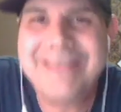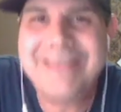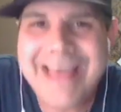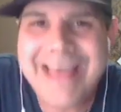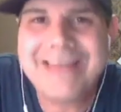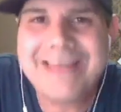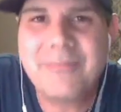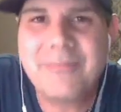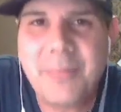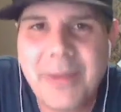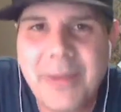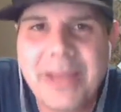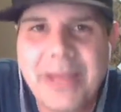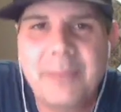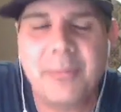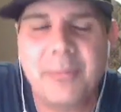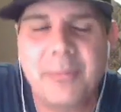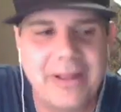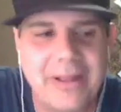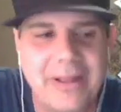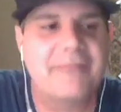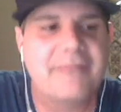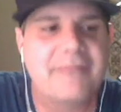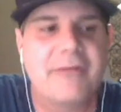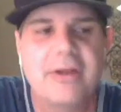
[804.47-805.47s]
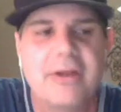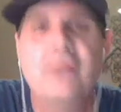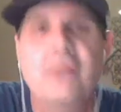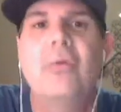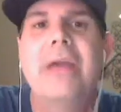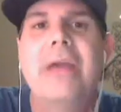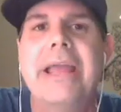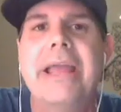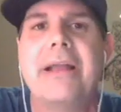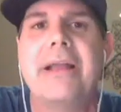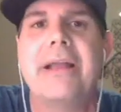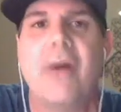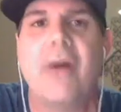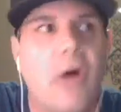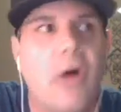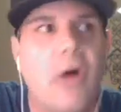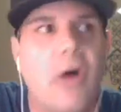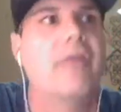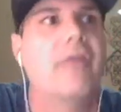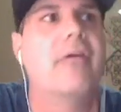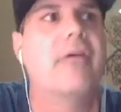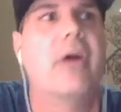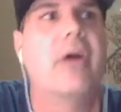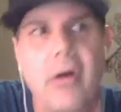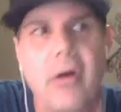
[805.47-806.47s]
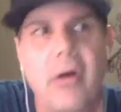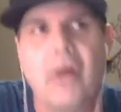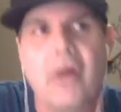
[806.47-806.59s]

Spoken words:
10 people every week over and